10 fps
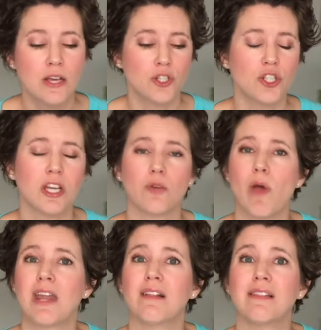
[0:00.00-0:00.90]
She could write
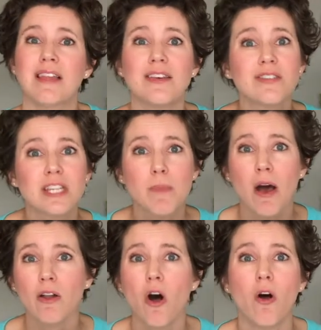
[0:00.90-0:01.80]
a list
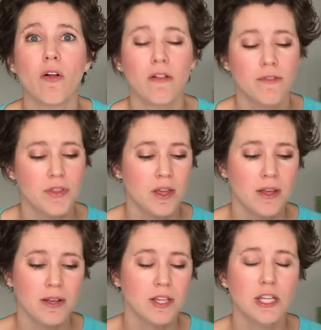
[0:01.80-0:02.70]
about all
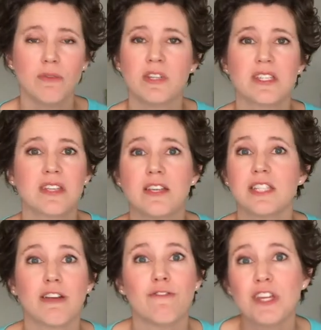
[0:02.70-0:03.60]
the
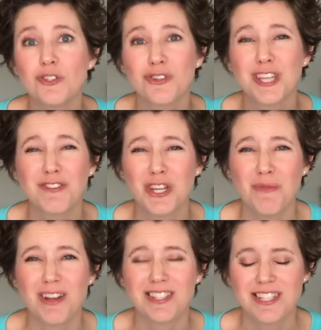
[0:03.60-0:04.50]
disgusting features if she
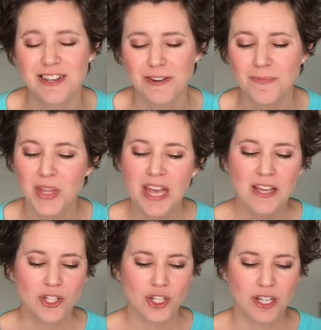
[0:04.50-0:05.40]
wants to.
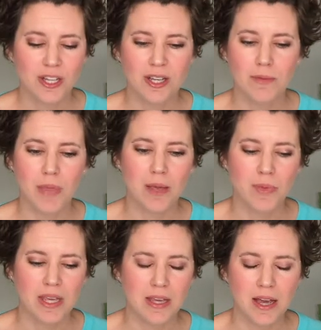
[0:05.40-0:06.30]
She could
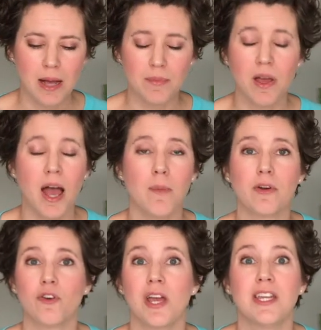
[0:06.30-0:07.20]
maybe, how about
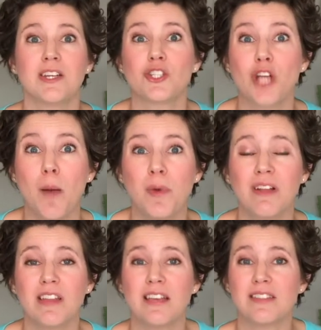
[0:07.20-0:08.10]
creating a shopping
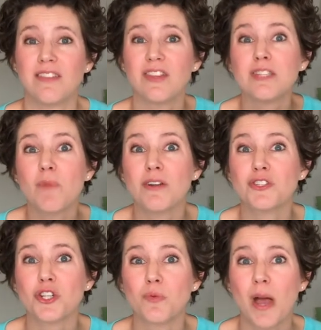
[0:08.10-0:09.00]
list that this
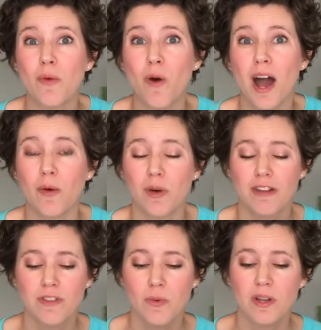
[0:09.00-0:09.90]
monster might want? What if
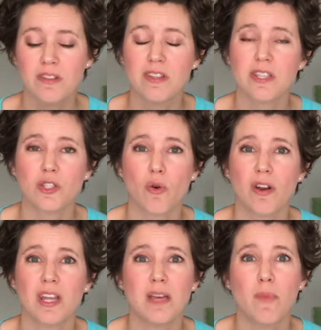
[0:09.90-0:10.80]
he went to the store and
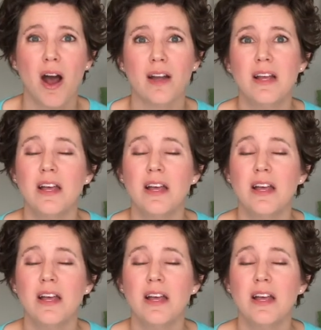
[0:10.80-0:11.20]
he bought,